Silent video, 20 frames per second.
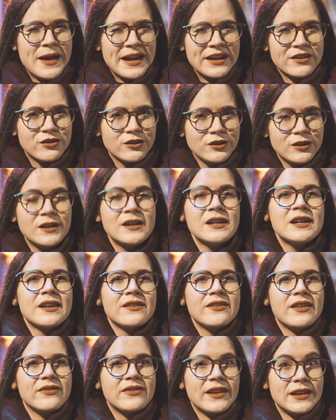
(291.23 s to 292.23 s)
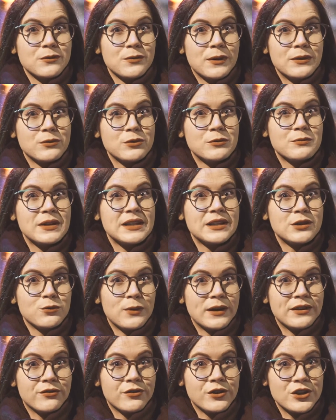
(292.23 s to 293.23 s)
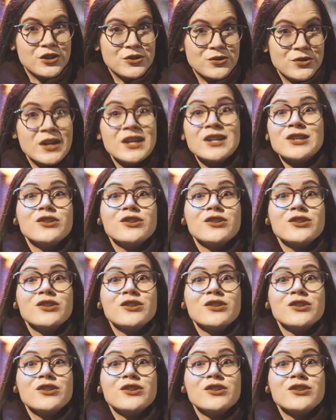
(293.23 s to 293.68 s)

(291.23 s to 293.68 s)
mackerel, then that one would be the one for you.